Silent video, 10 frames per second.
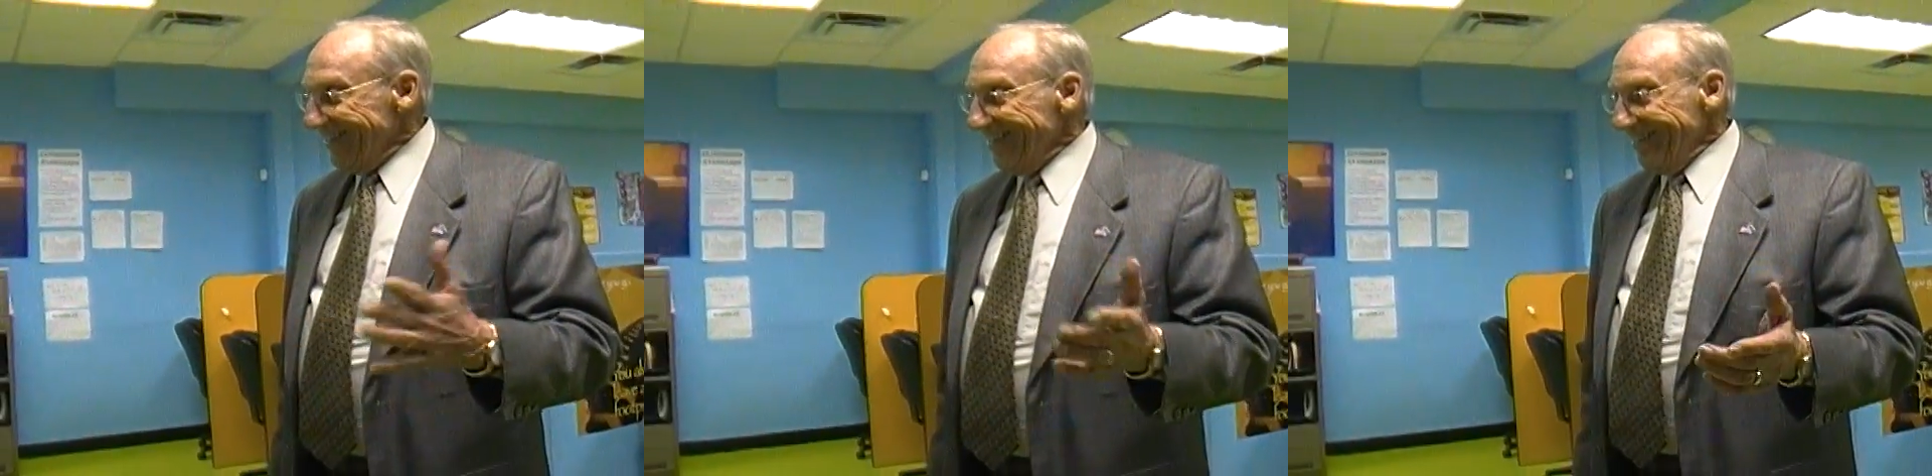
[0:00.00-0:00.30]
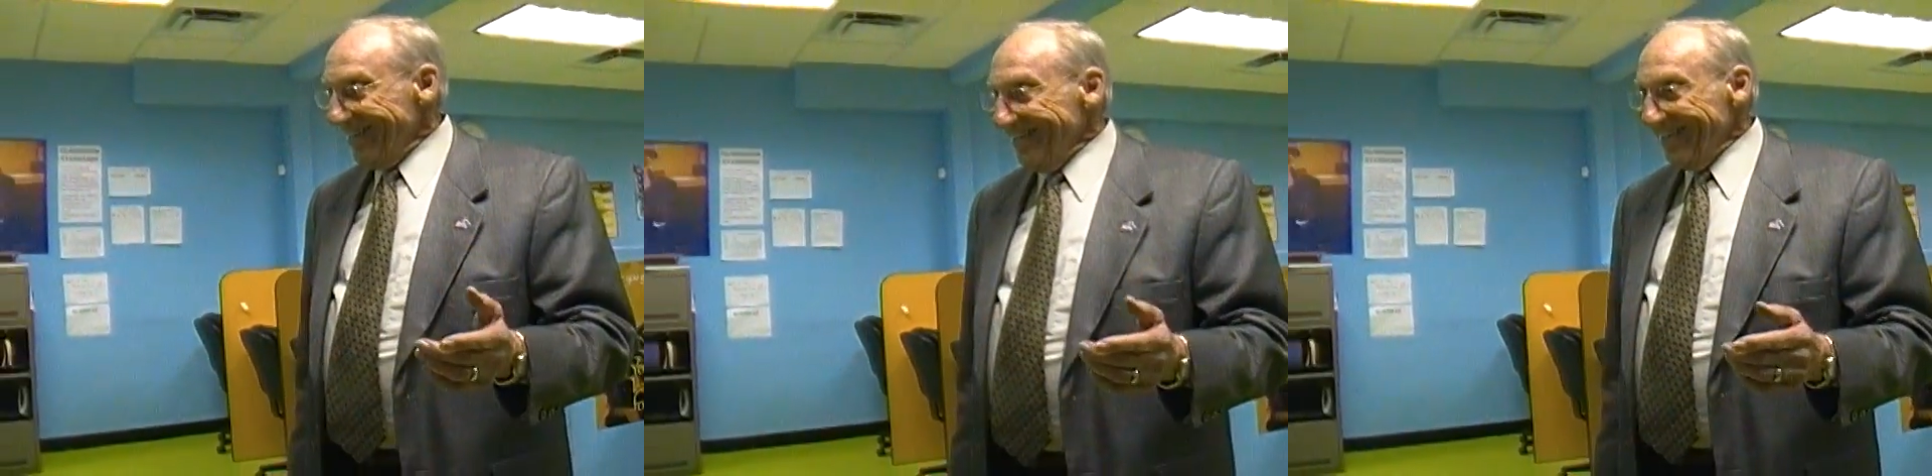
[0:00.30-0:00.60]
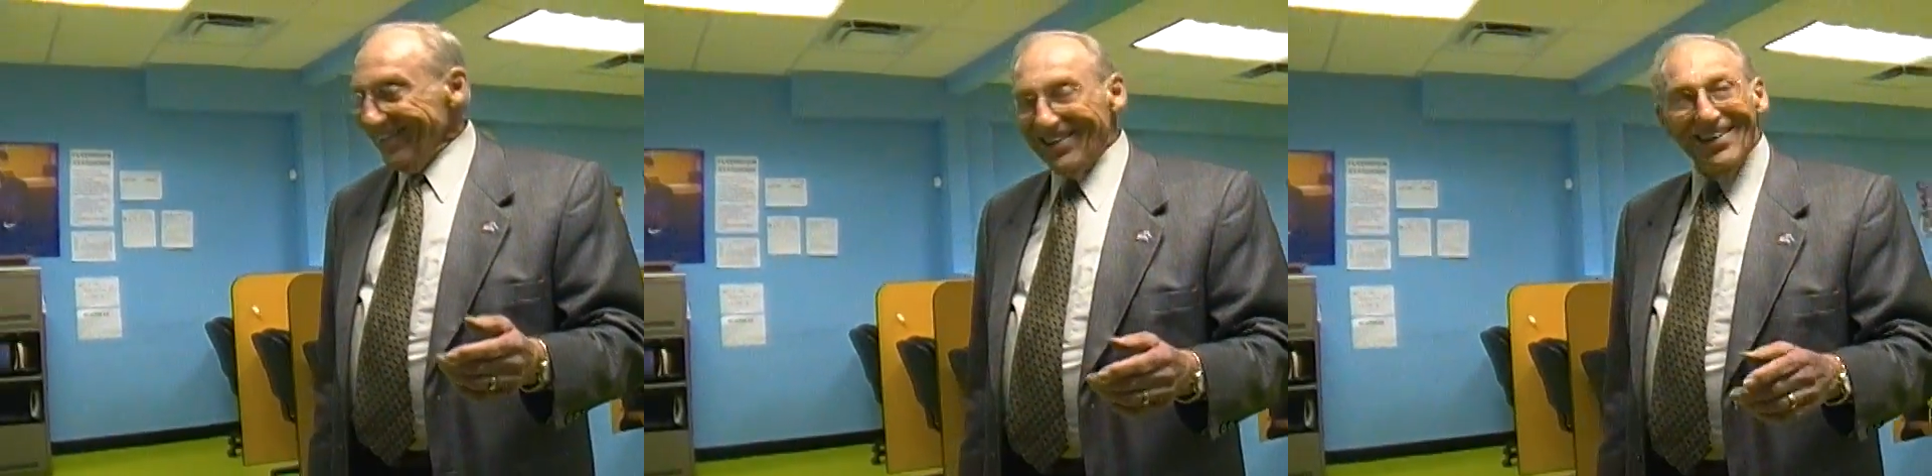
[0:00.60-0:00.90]
able to
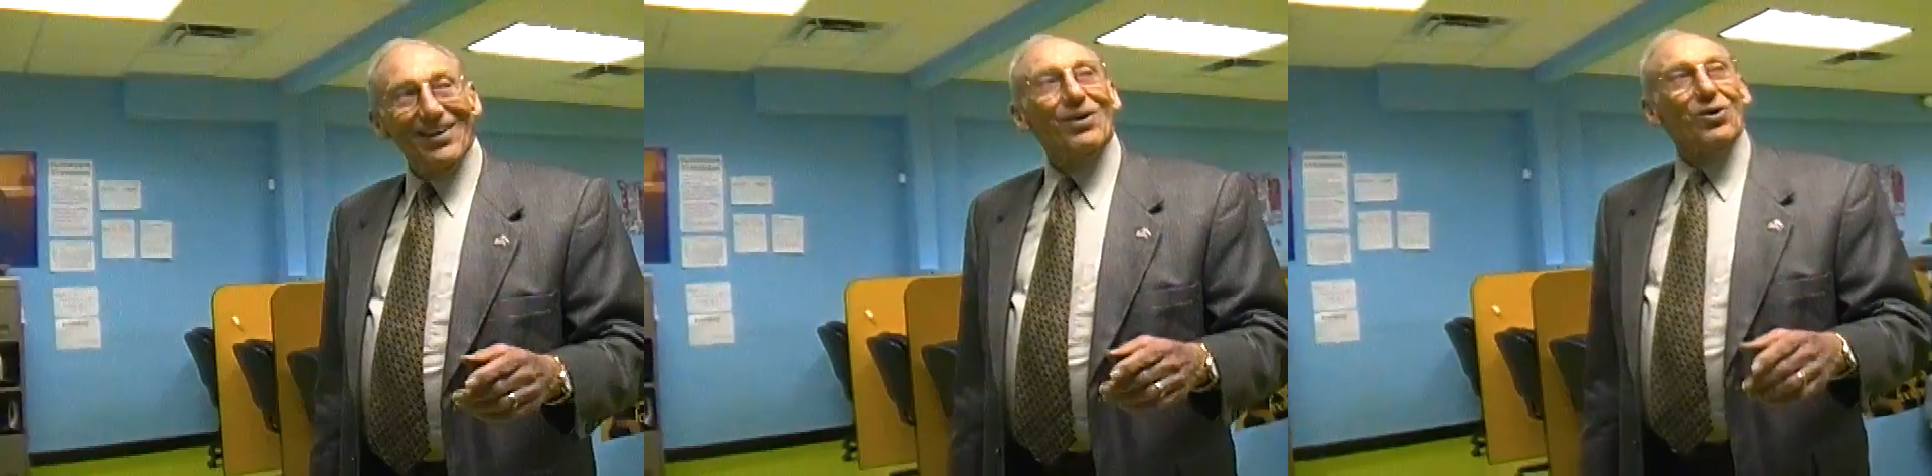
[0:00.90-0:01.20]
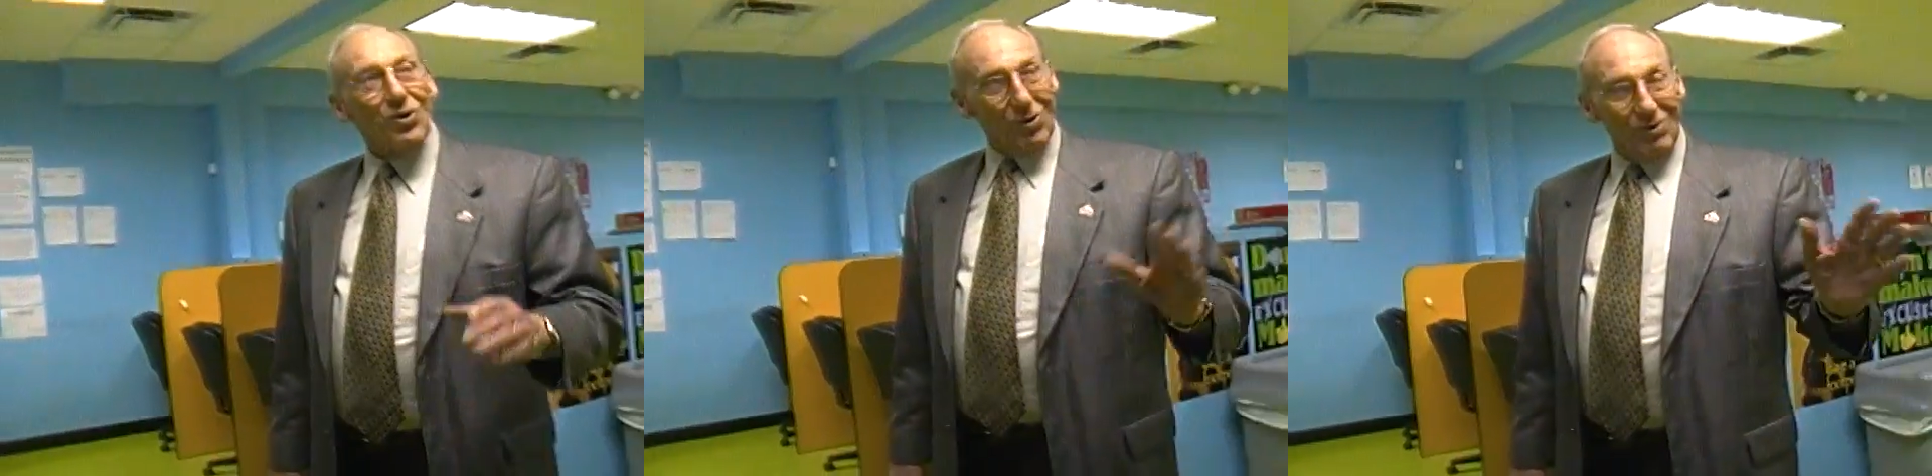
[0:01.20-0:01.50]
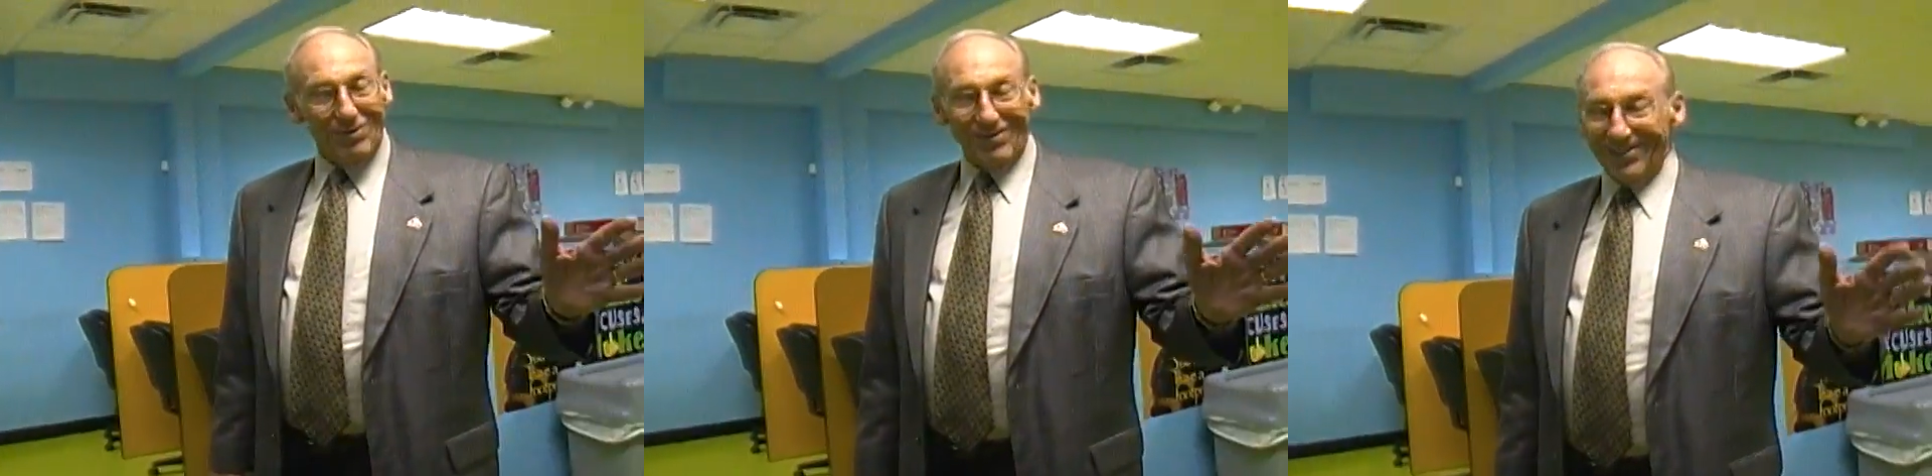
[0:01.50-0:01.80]
resuscitate it
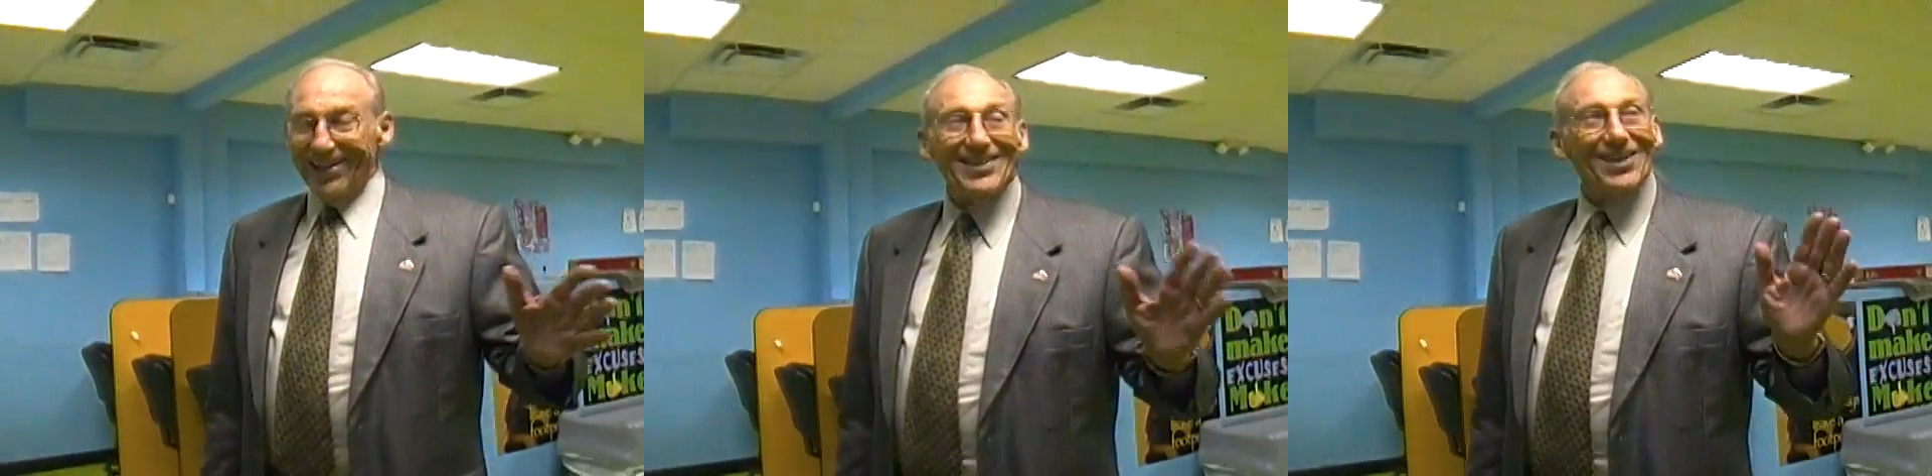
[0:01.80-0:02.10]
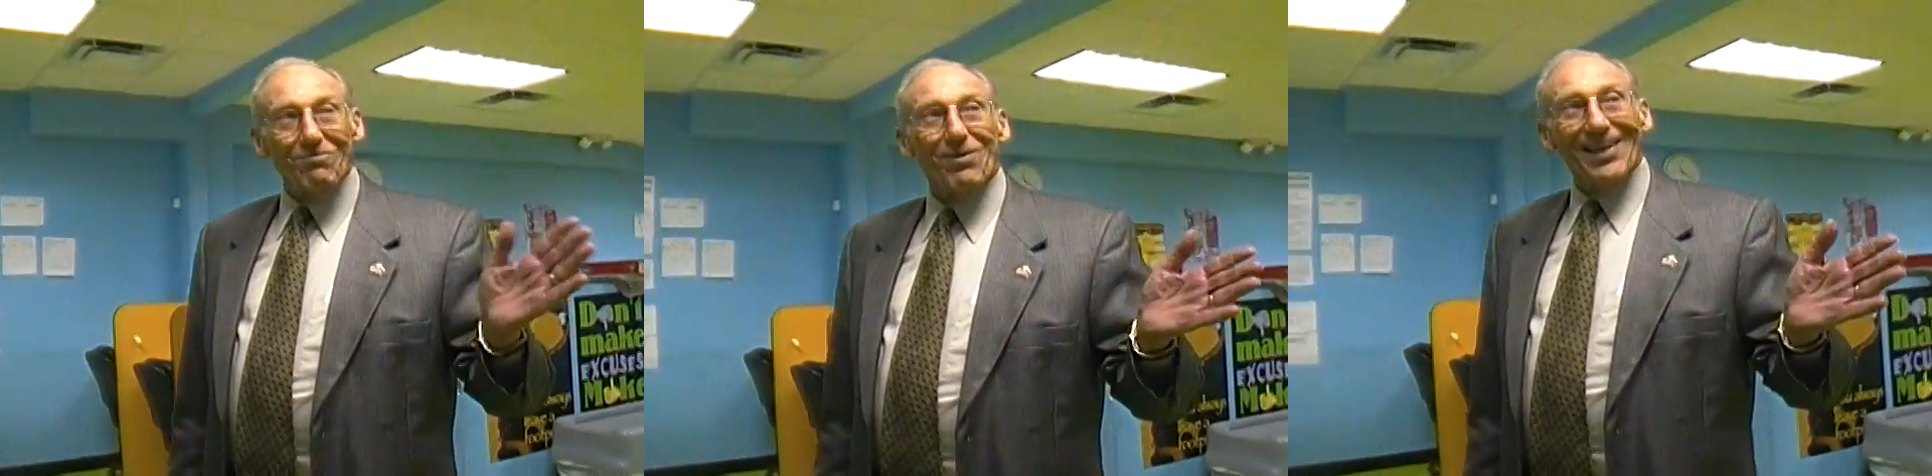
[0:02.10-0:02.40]
or whatever?